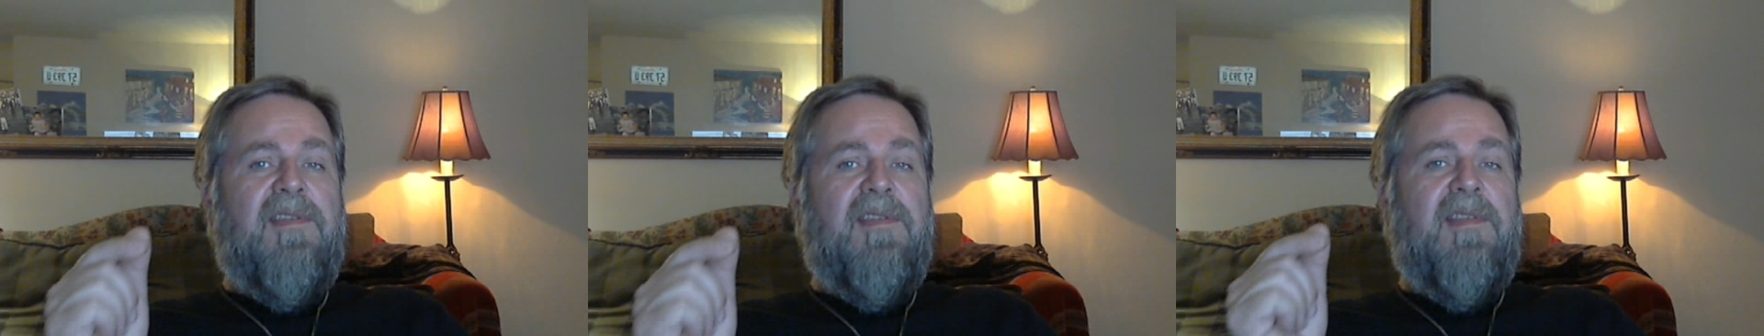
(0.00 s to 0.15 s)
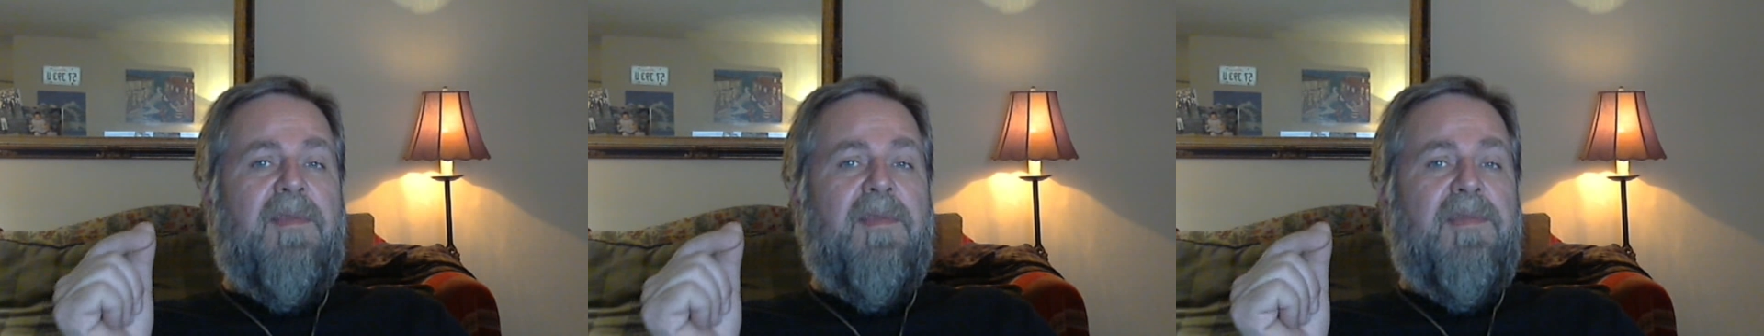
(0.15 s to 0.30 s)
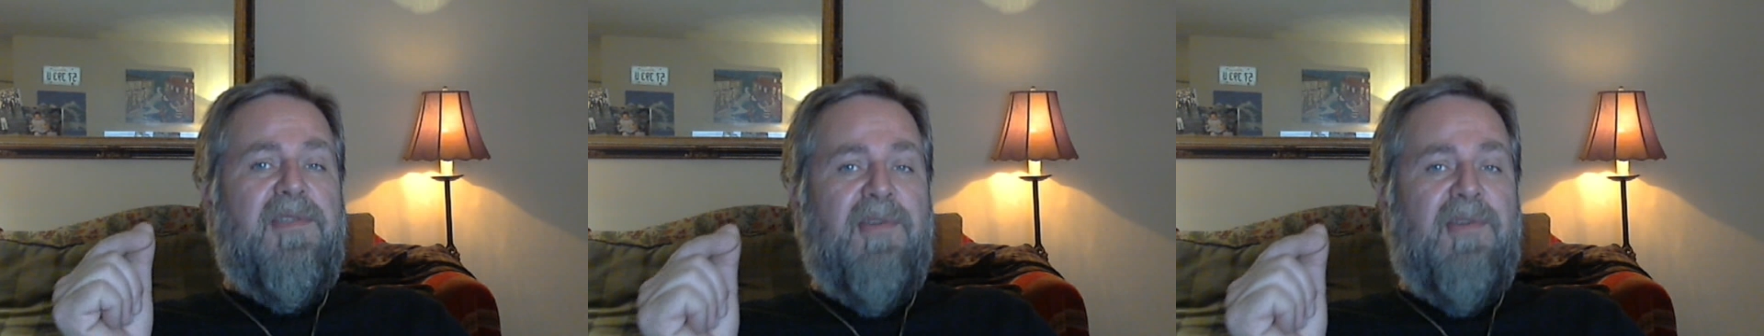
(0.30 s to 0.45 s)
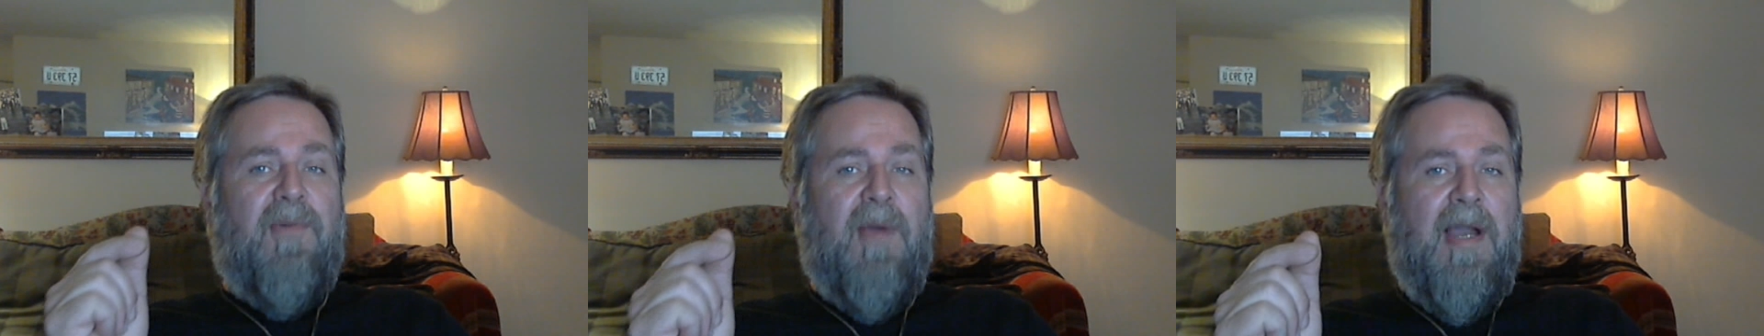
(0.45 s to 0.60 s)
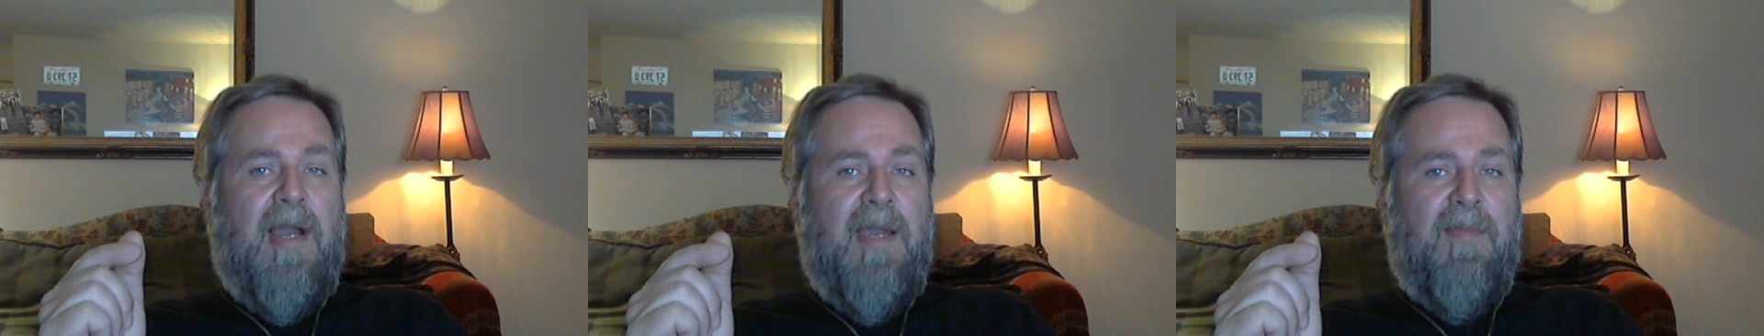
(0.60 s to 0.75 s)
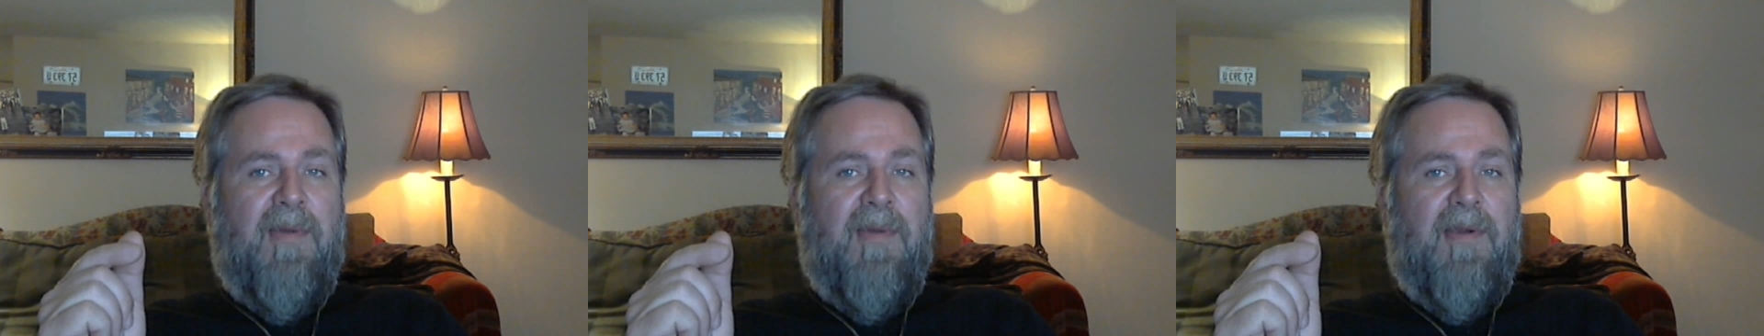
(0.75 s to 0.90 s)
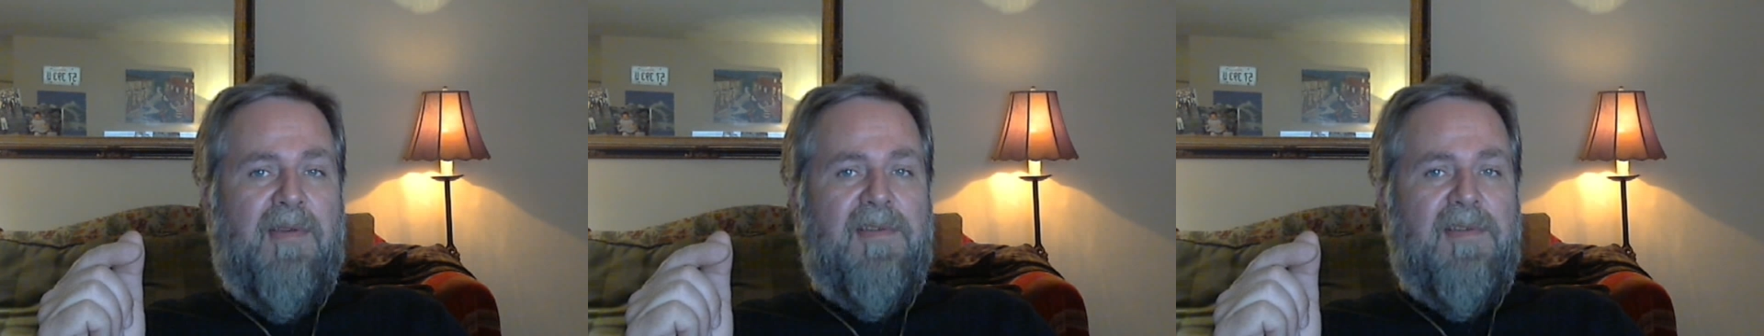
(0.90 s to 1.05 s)

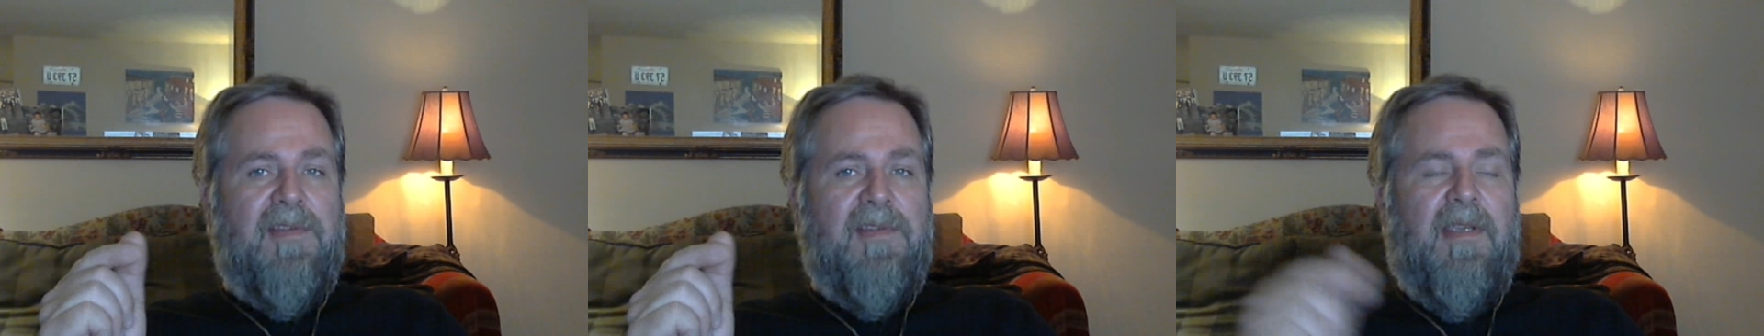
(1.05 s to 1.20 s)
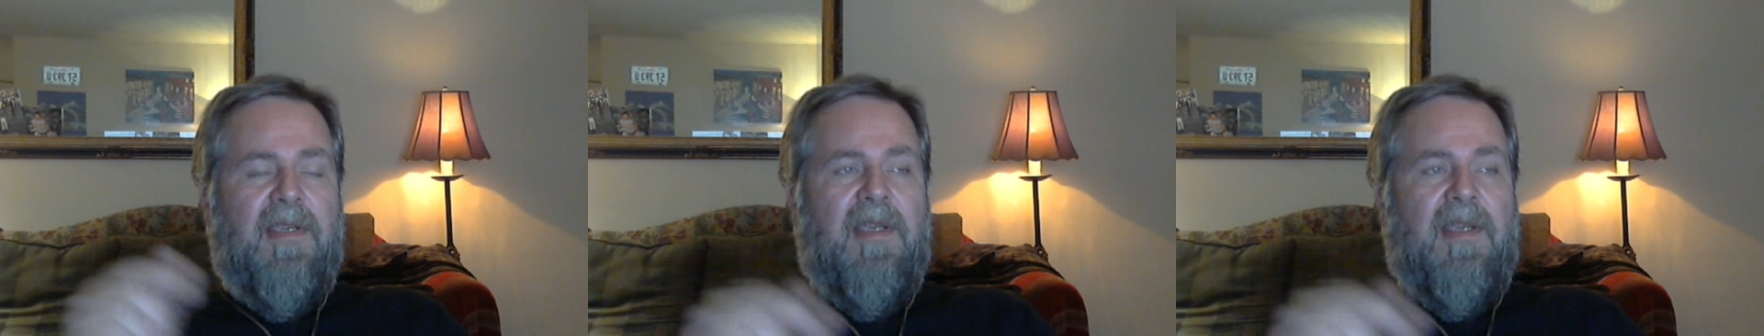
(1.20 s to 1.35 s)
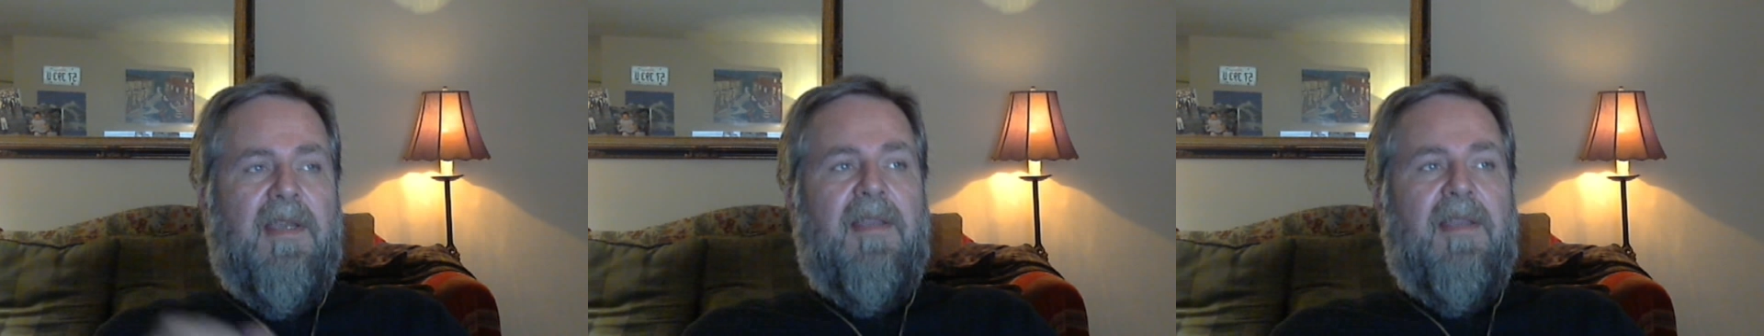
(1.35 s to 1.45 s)
subscribers,